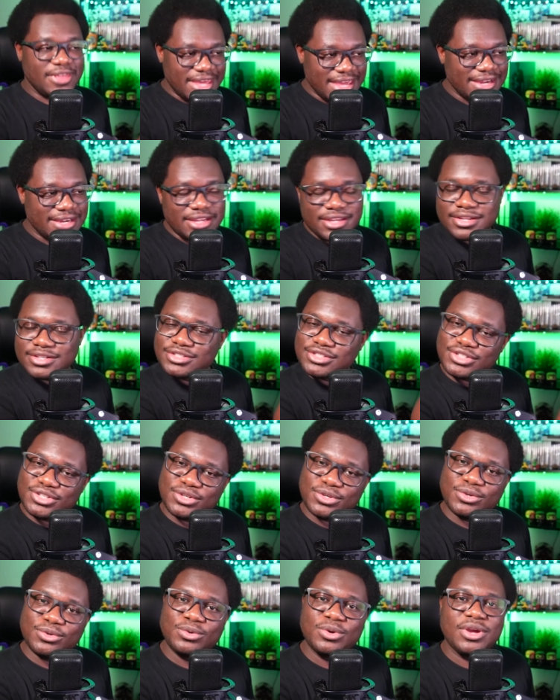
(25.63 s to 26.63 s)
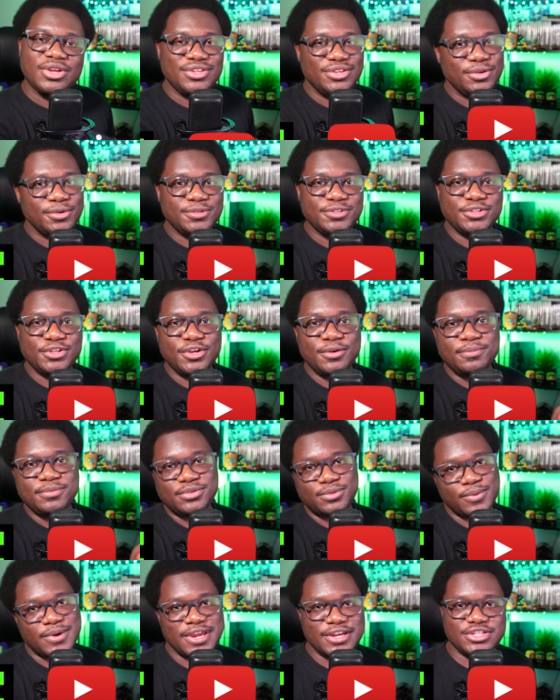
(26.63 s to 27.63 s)
then to YouTube,
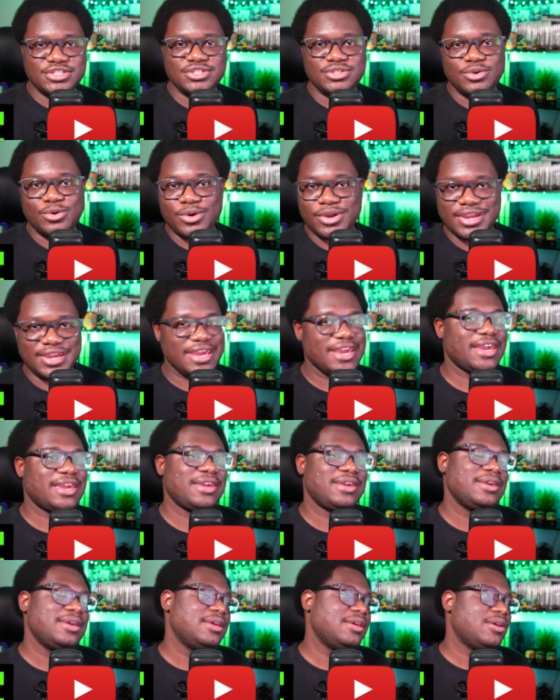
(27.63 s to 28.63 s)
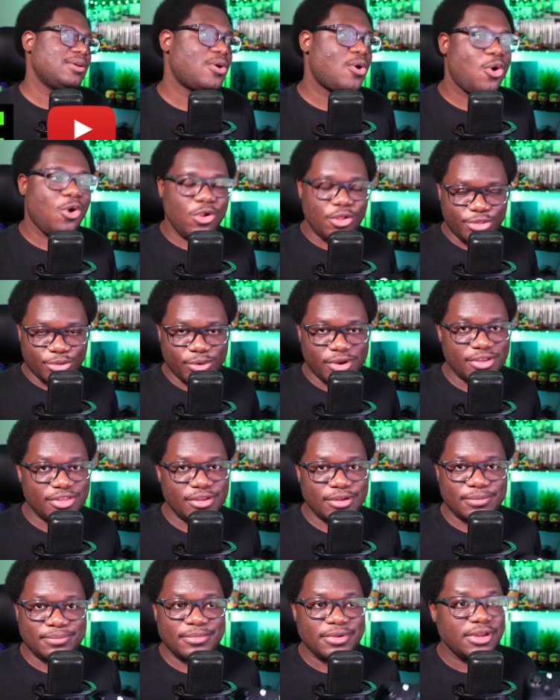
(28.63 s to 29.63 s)
Twitch, or Kick, all three of
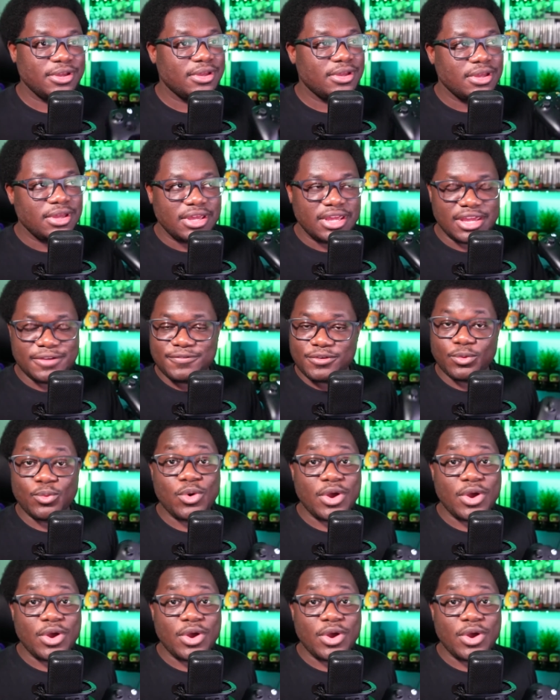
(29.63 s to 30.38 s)
them. If you